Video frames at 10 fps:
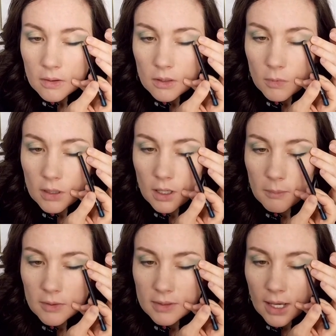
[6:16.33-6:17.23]
You know, we talk
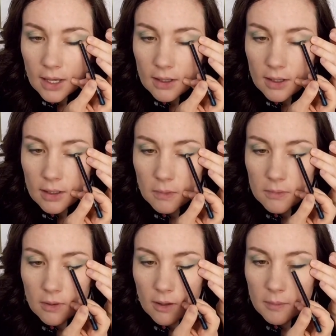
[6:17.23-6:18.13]
about the cat eye, and I
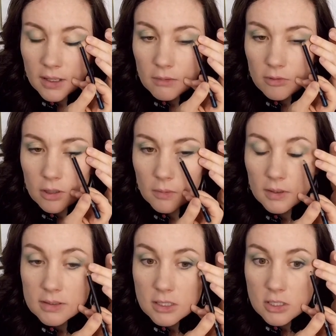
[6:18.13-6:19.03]
saw a makeup video
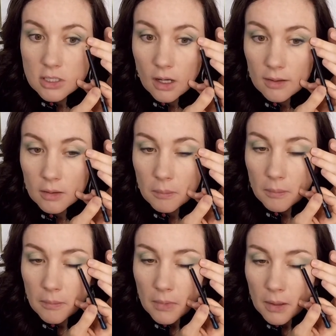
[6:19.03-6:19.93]
once, and she called it
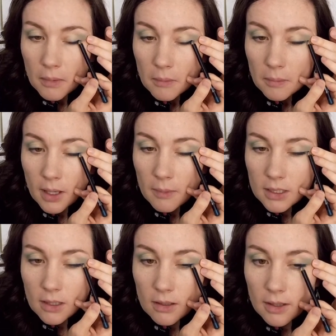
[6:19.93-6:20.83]

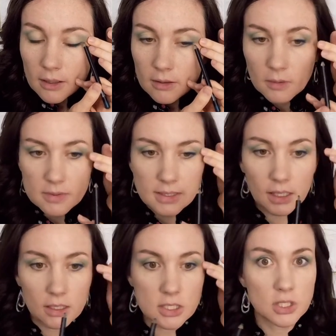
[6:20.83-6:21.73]
puppy dog liner, and I was
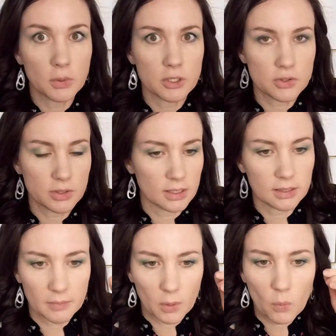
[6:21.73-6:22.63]
like so
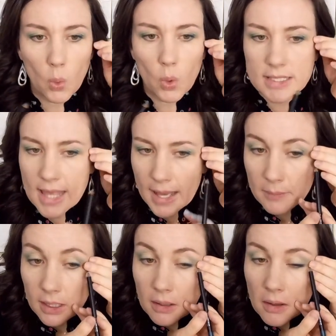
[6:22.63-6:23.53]
intrigued. I'm like, what does
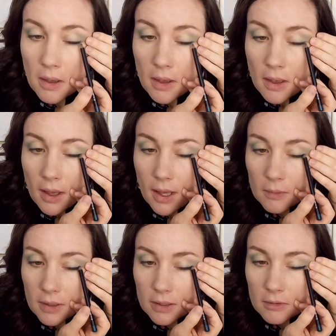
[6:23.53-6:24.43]
that mean?
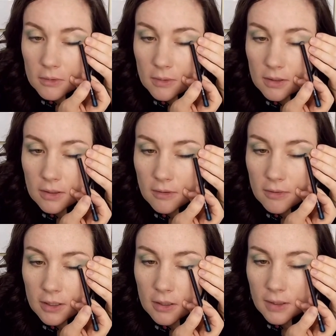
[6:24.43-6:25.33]
And you do it a little
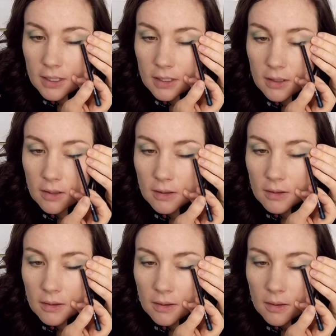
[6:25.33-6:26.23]
thicker right here,